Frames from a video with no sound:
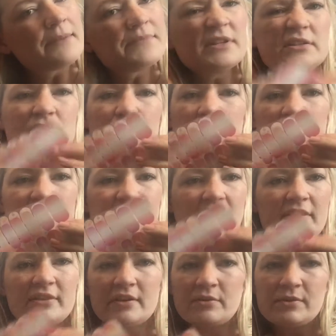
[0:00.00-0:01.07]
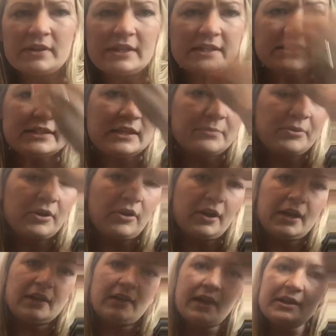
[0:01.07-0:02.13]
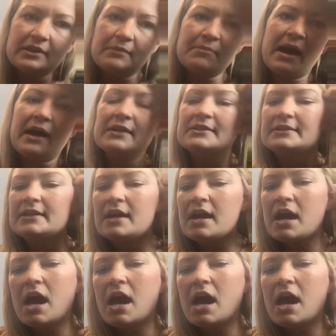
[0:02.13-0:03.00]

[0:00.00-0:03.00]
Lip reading: These are really fun. They're really easy to put on. I like the mattes.